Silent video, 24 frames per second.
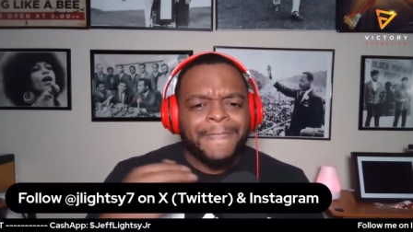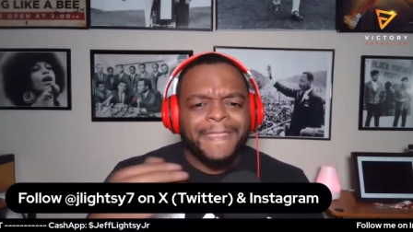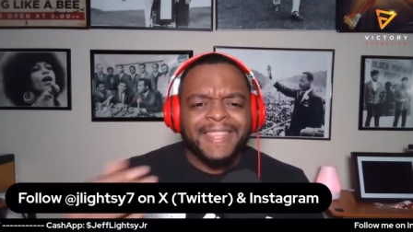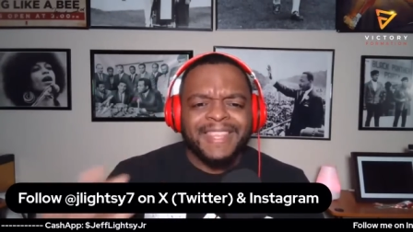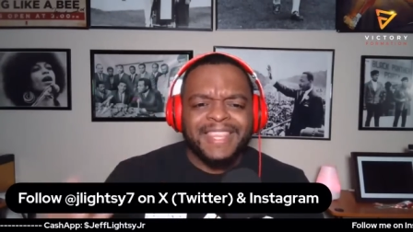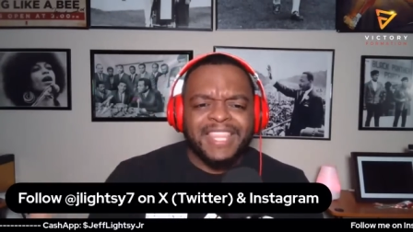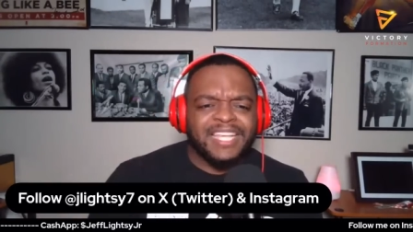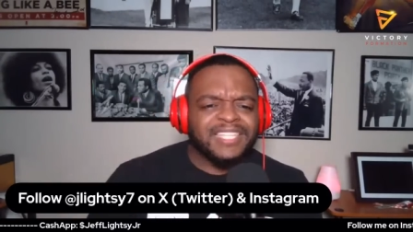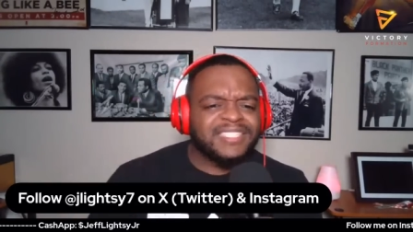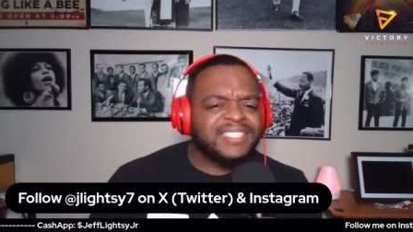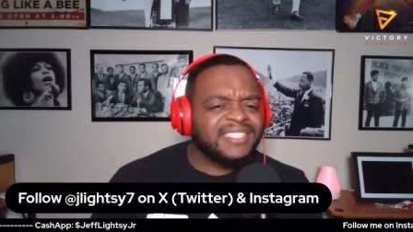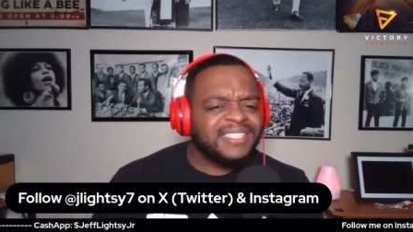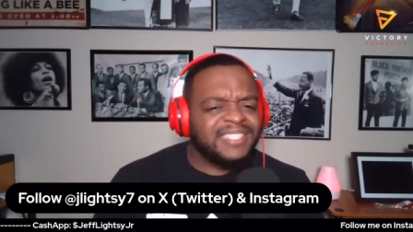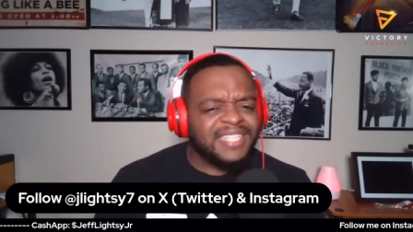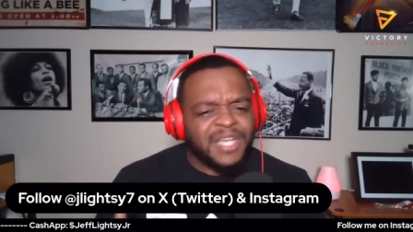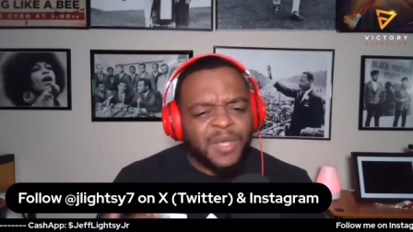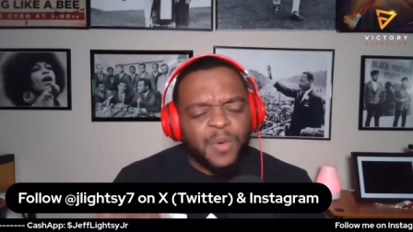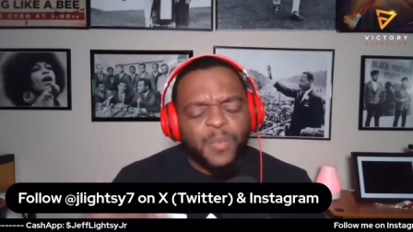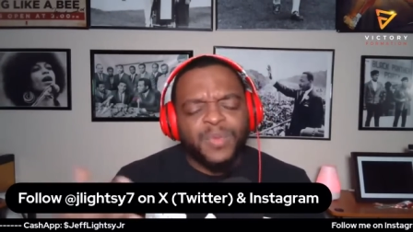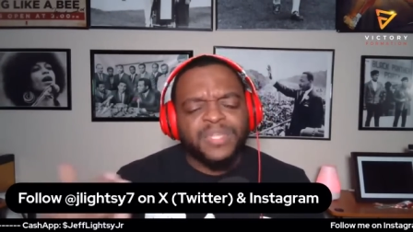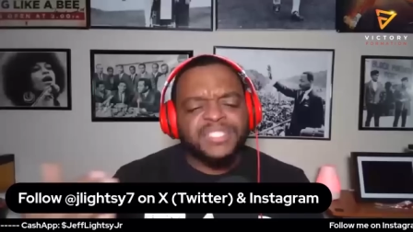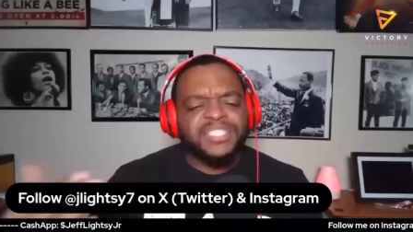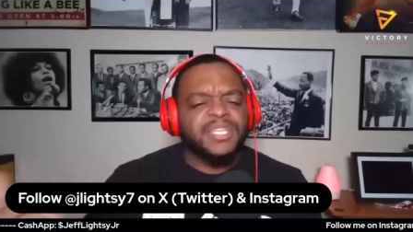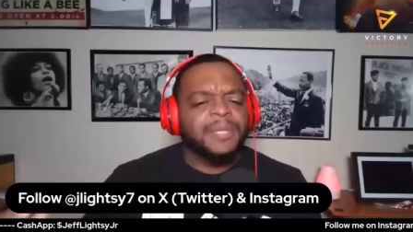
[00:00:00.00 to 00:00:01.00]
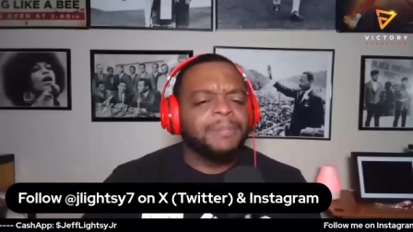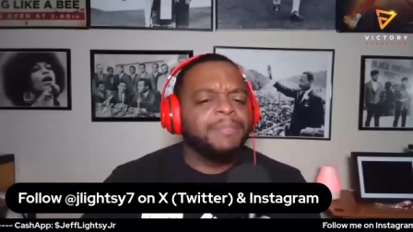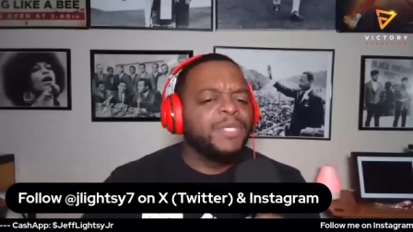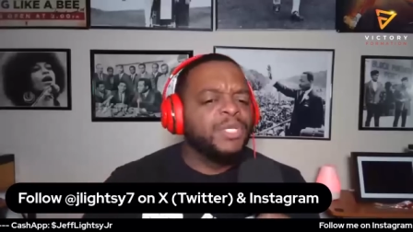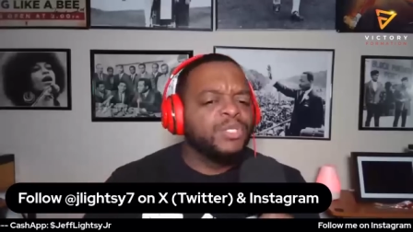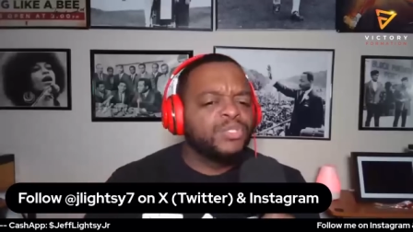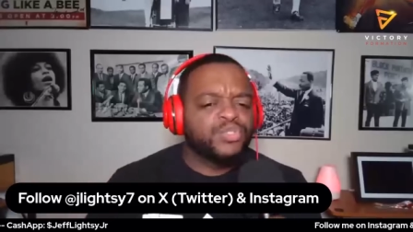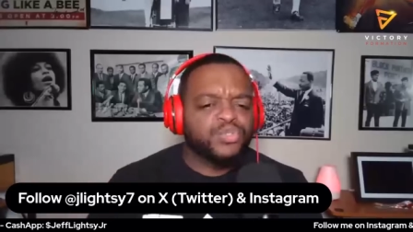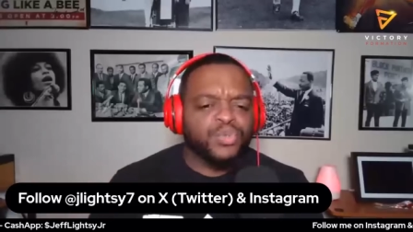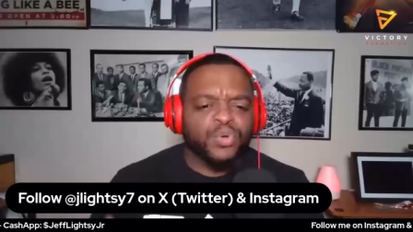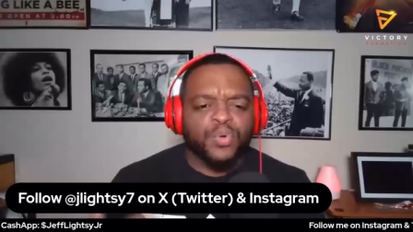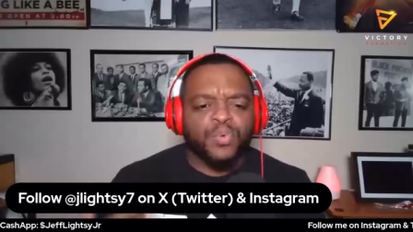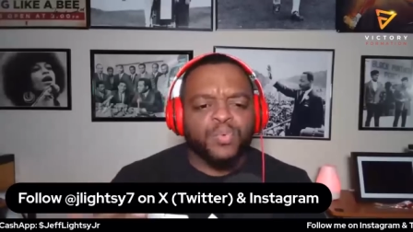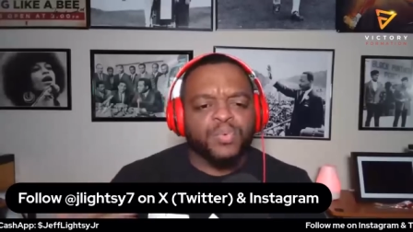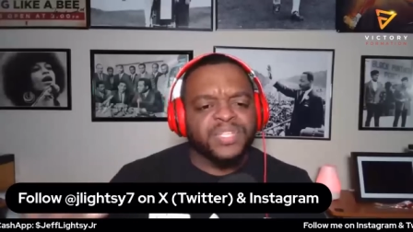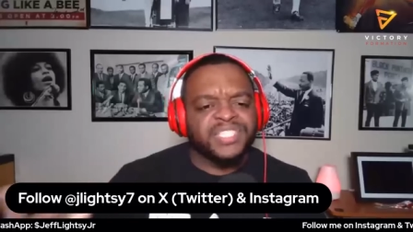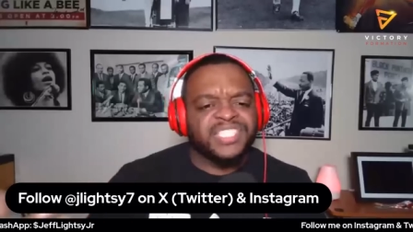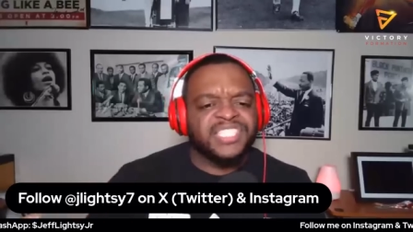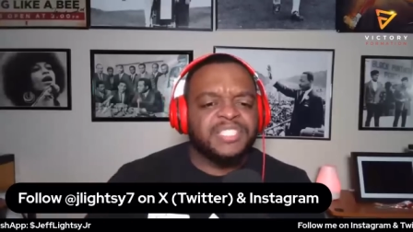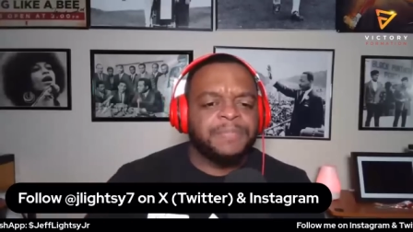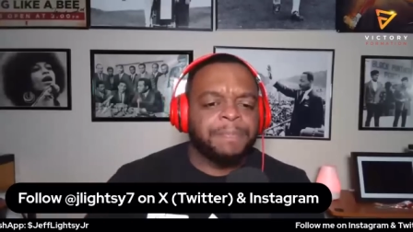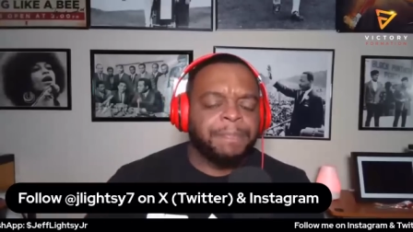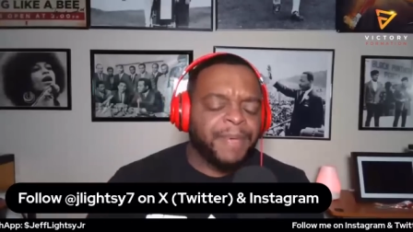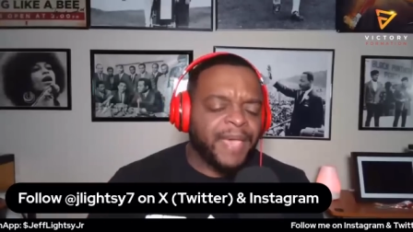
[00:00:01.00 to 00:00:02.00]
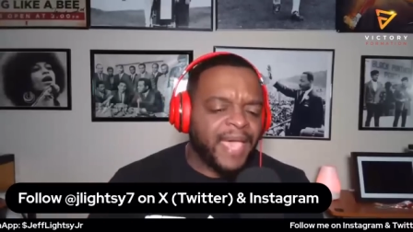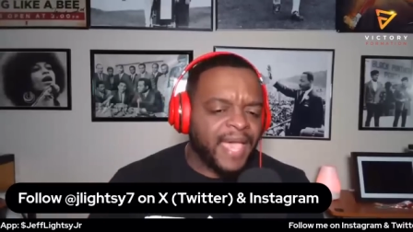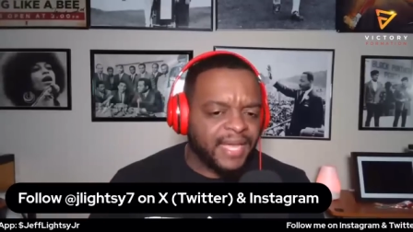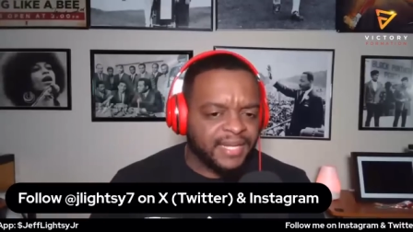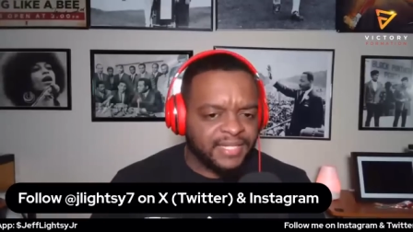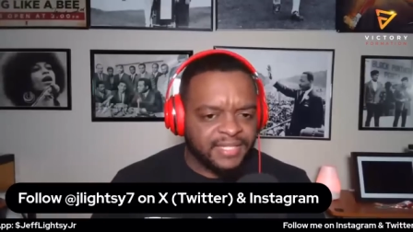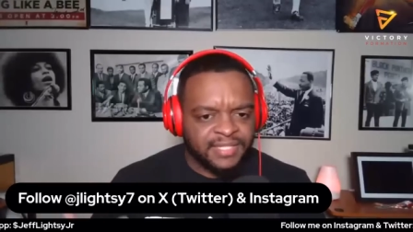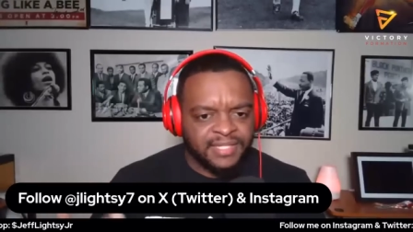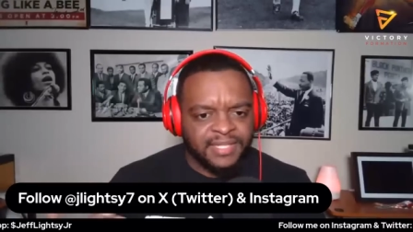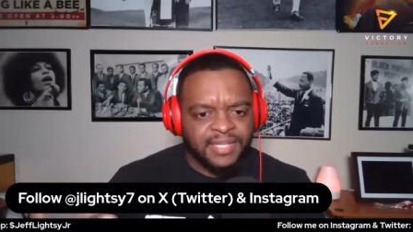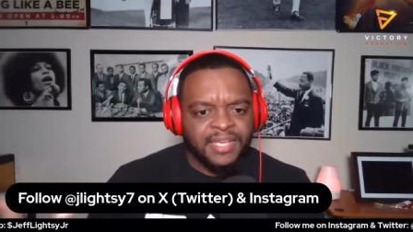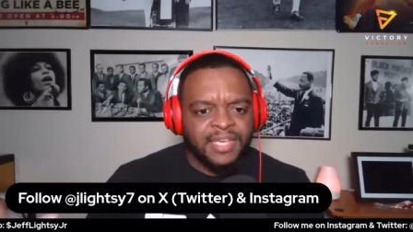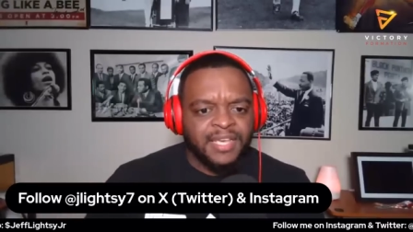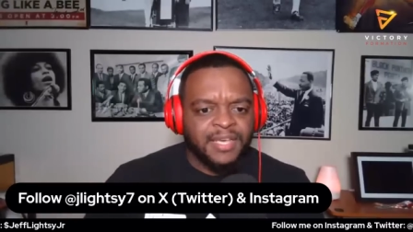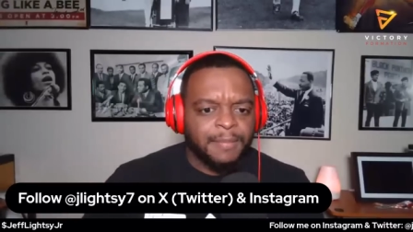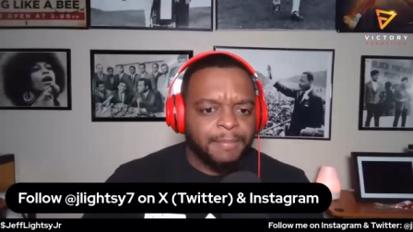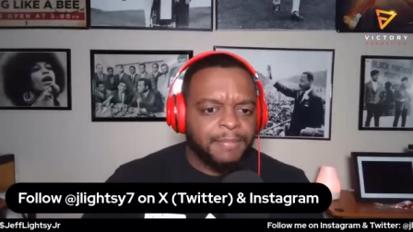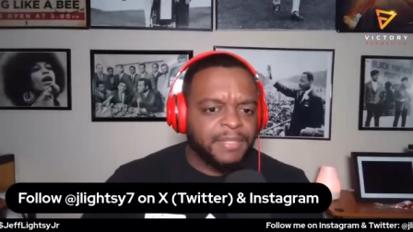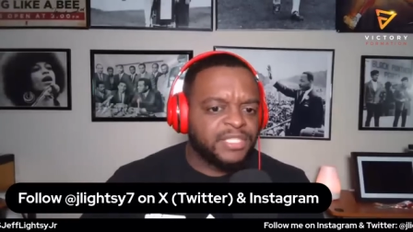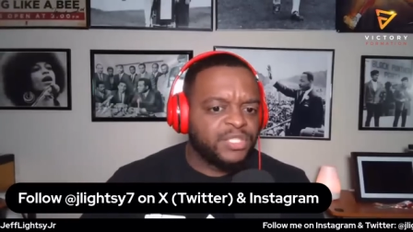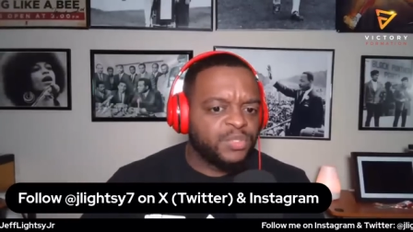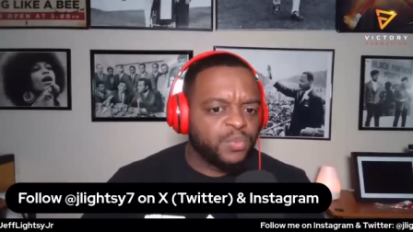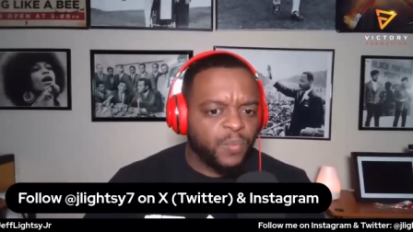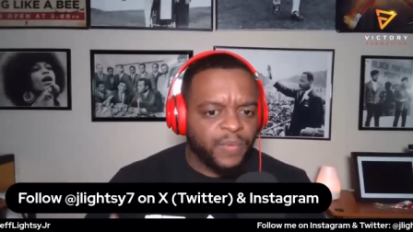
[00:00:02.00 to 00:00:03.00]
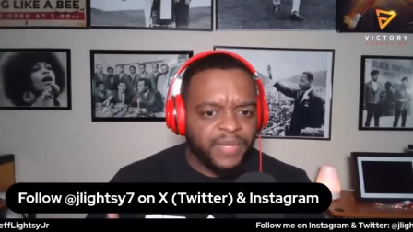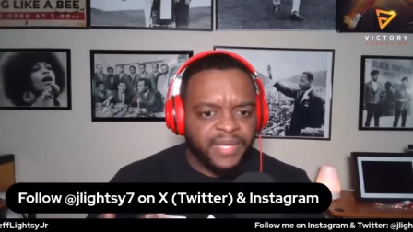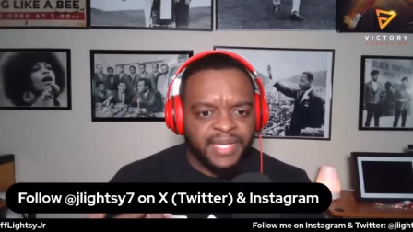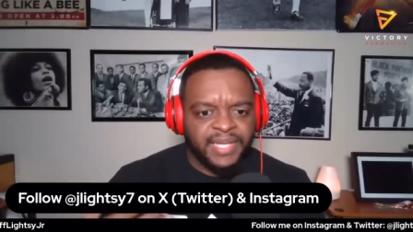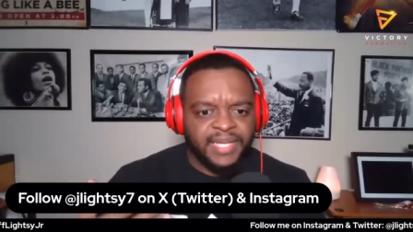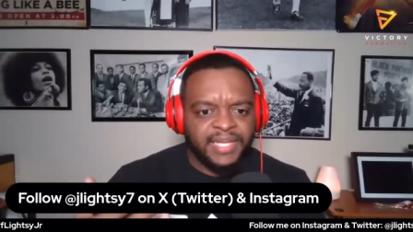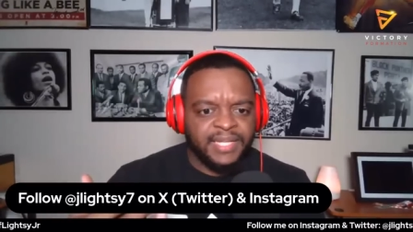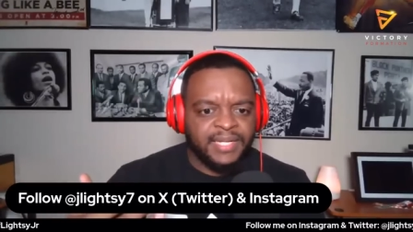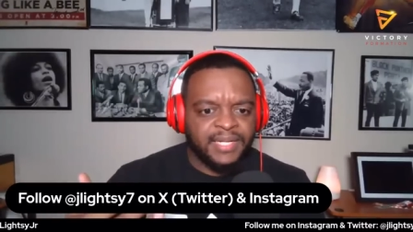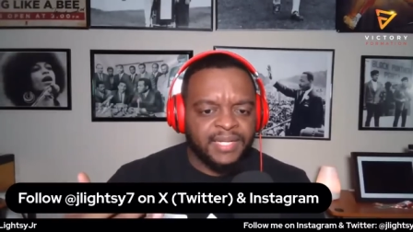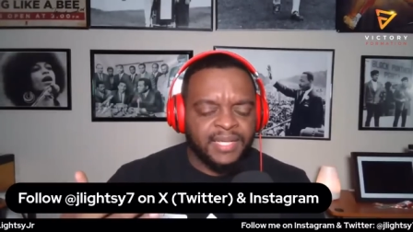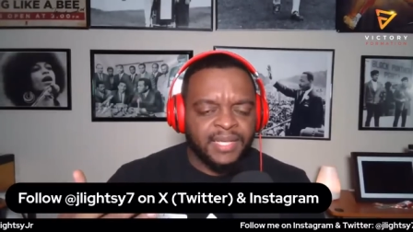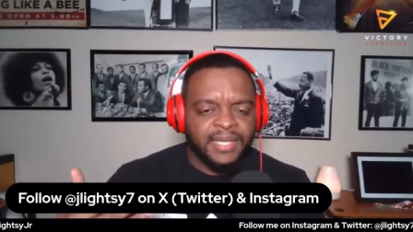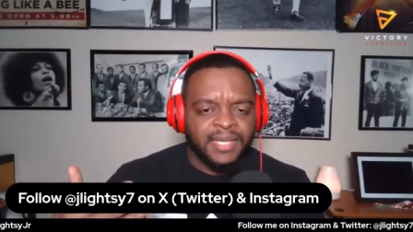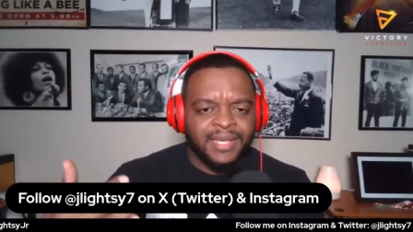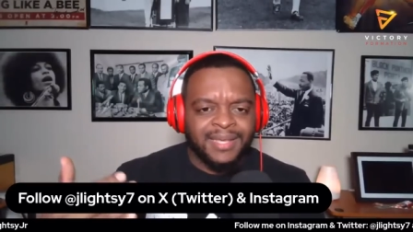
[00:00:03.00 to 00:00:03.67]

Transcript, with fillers: There still was a mutual respect between